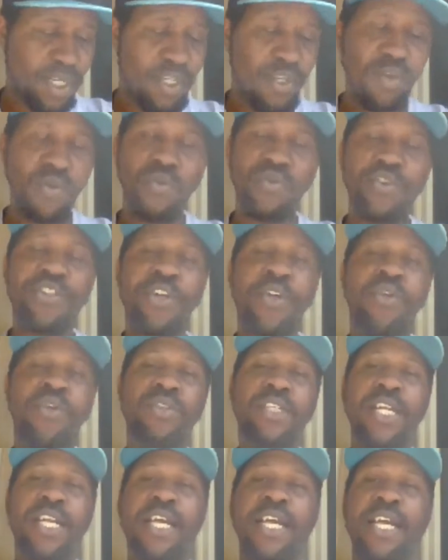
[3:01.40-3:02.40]
of the new shows
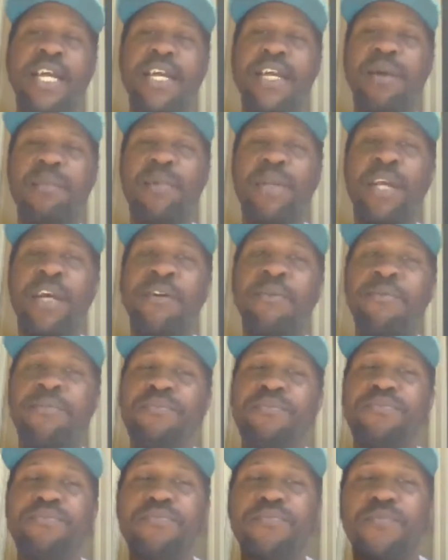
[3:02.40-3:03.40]
that I got coming out
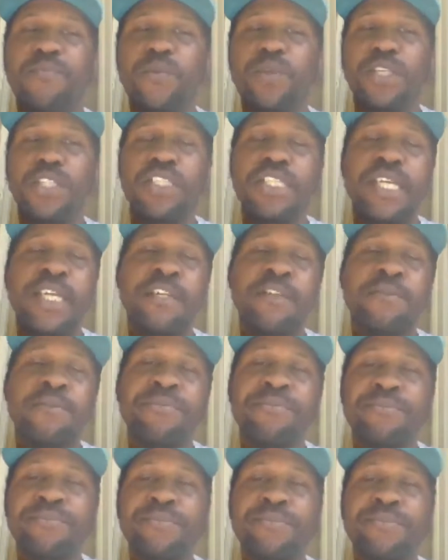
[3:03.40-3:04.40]
for the channel.
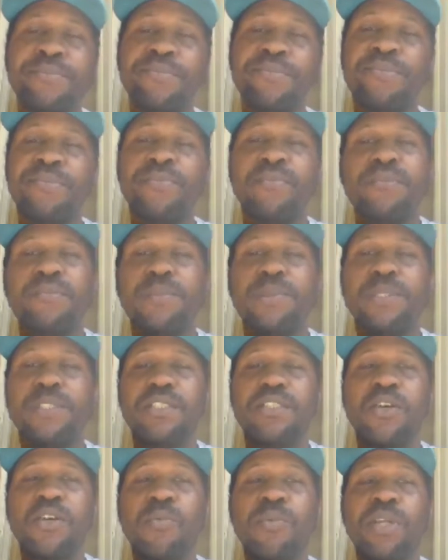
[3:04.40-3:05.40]
It's
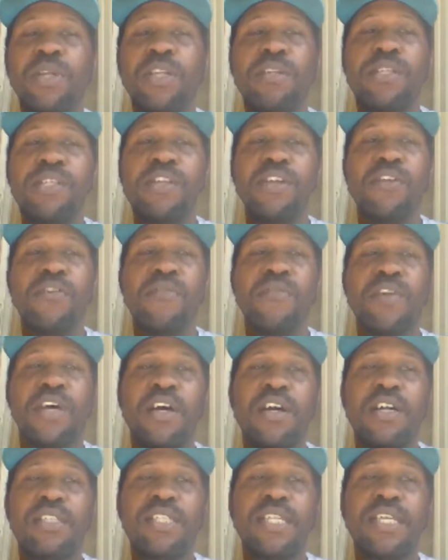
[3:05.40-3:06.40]
gonna be the you know the
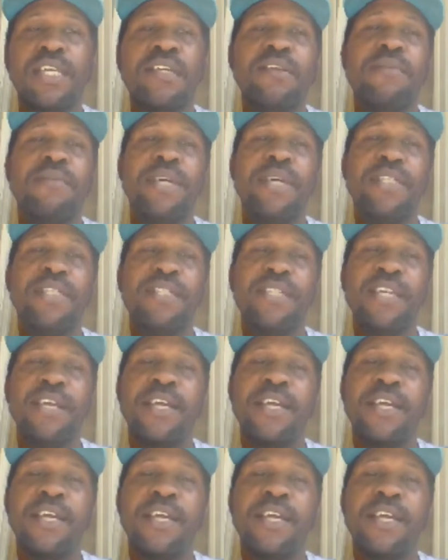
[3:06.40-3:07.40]
vlog thing. Basically,
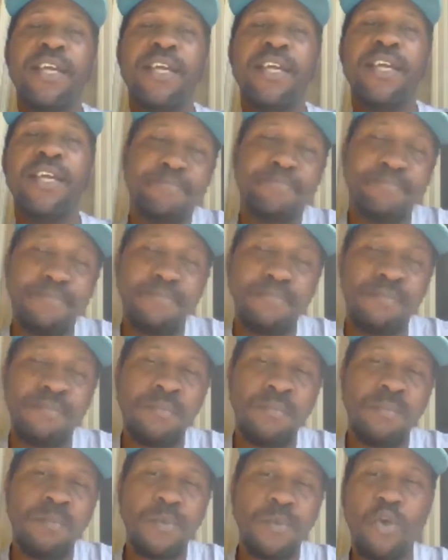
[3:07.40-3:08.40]
I'm
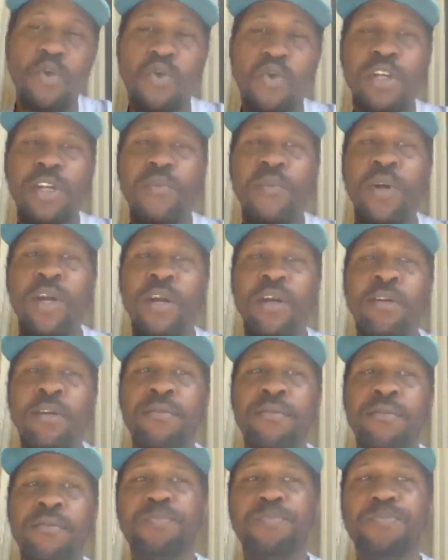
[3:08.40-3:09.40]
going
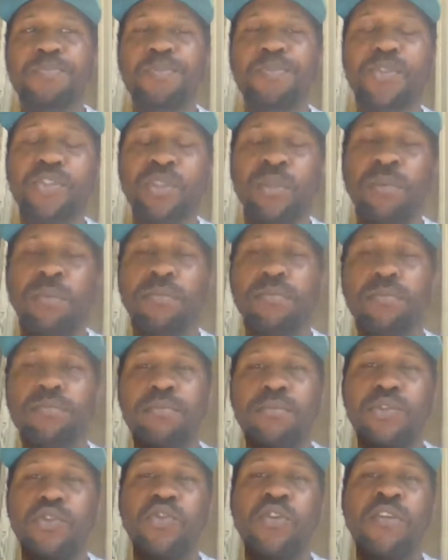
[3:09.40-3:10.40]
around
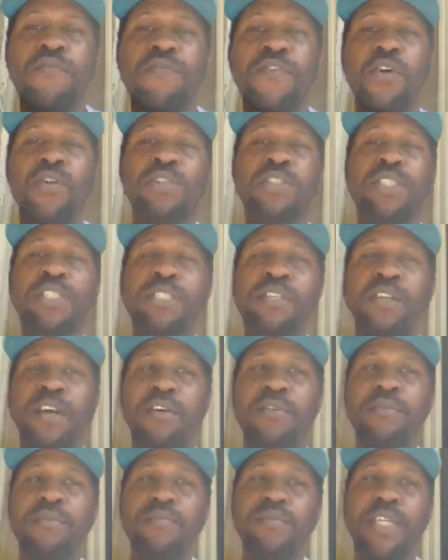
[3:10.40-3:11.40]
showing folks
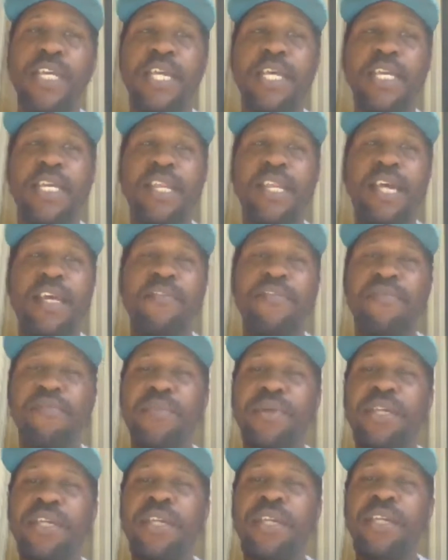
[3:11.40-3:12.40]
you know day in the
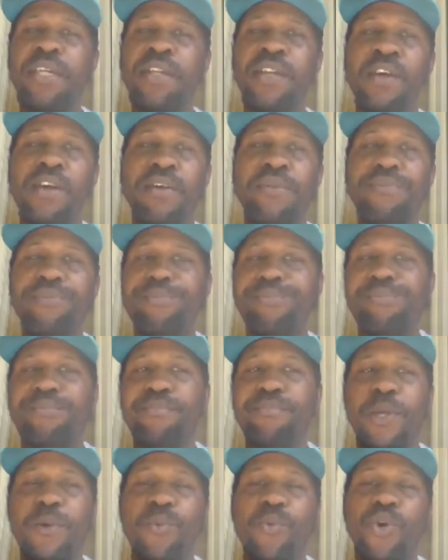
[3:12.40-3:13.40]
life for me, you know,
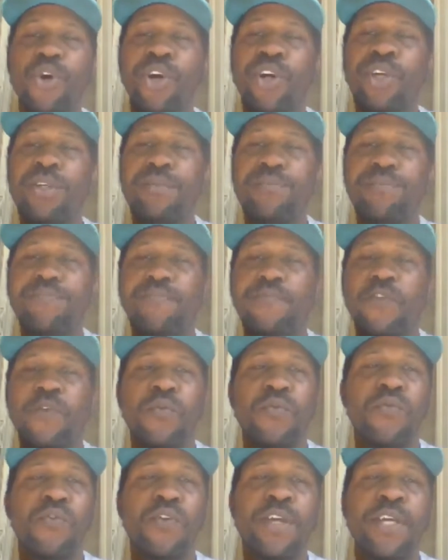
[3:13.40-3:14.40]
the work,
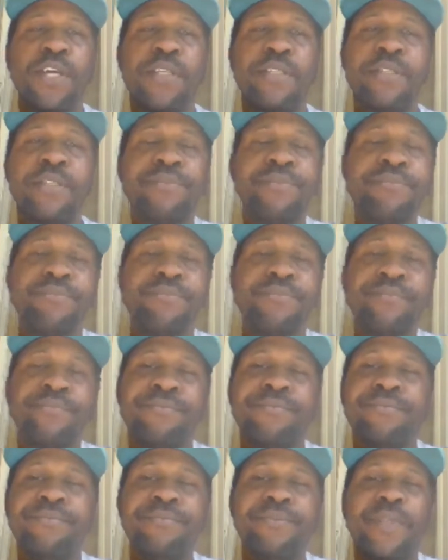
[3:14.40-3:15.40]
a few friends,
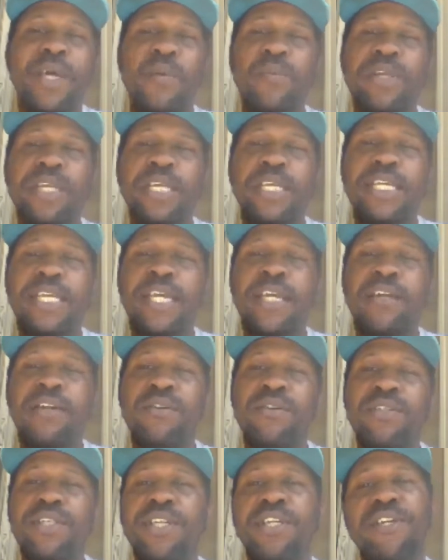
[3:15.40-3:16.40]
how we get
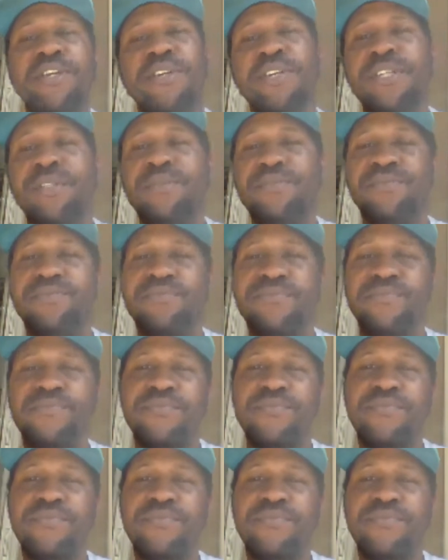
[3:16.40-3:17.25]
down here and